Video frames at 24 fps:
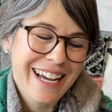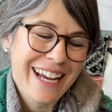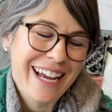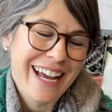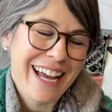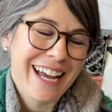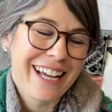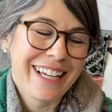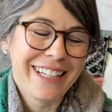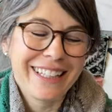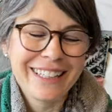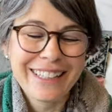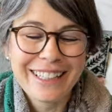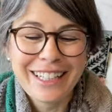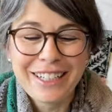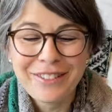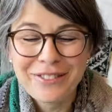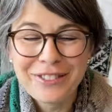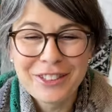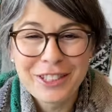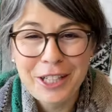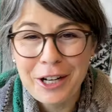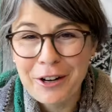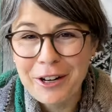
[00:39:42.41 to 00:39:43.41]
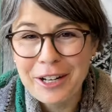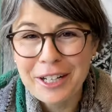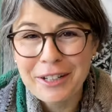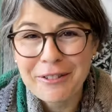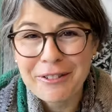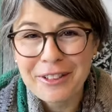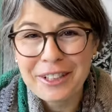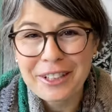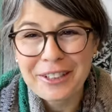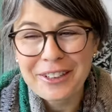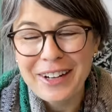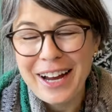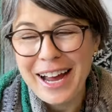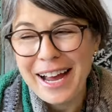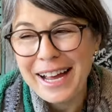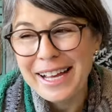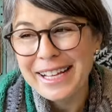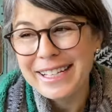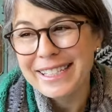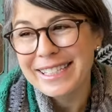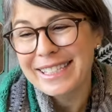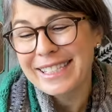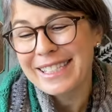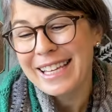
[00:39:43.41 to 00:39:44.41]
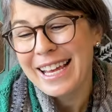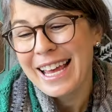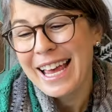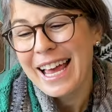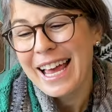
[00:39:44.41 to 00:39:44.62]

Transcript: I love sharing it with you guys.